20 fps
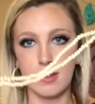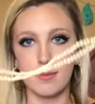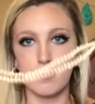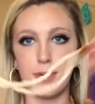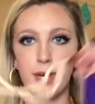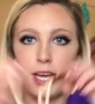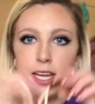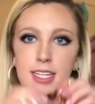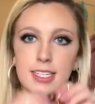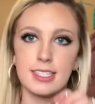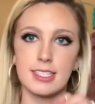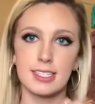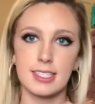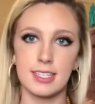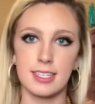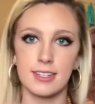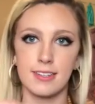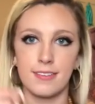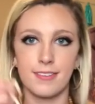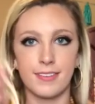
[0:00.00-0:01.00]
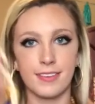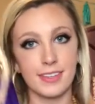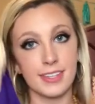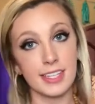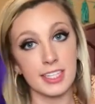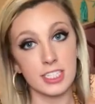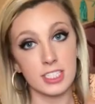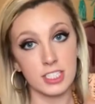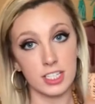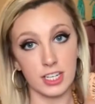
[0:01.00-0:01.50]
But,
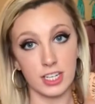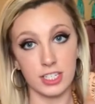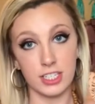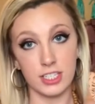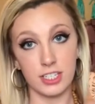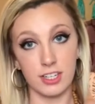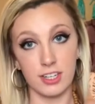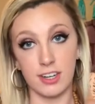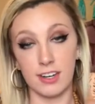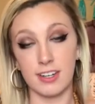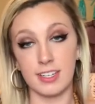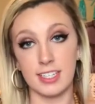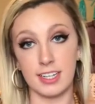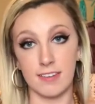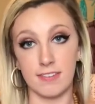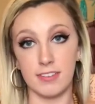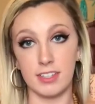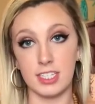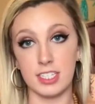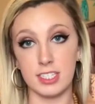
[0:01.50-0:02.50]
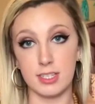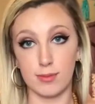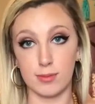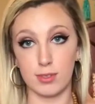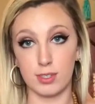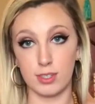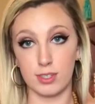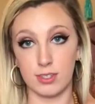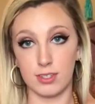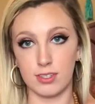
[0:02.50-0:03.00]
so you should definitely
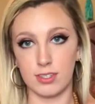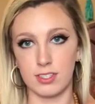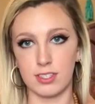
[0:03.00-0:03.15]
subscribe